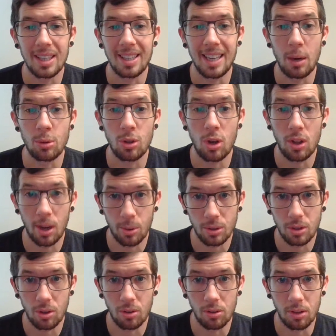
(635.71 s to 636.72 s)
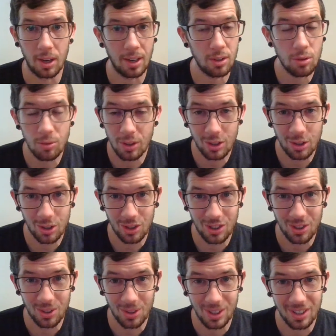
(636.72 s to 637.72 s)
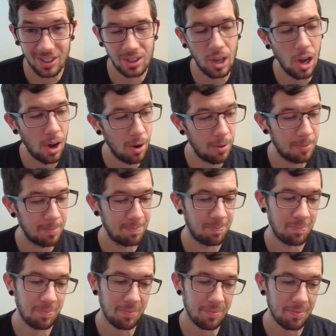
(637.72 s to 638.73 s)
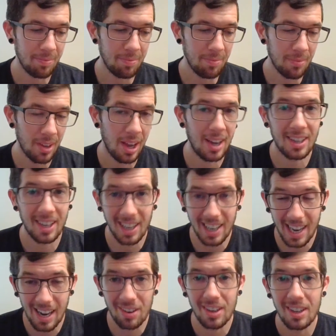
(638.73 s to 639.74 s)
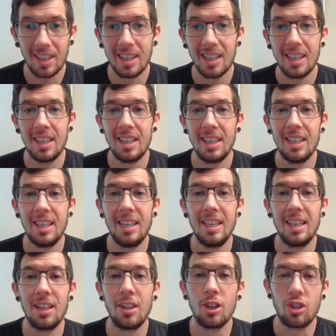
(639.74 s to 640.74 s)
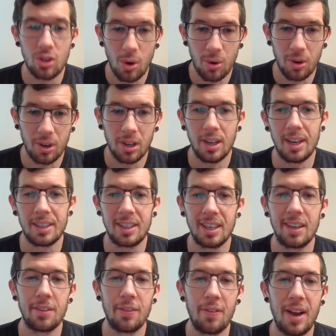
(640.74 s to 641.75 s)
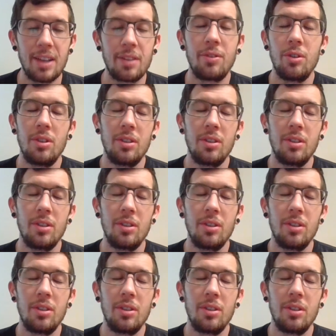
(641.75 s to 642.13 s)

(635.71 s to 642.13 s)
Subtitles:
That was all I was told. I didn't do research into it. So I cut out the soda and I cut out the fast food.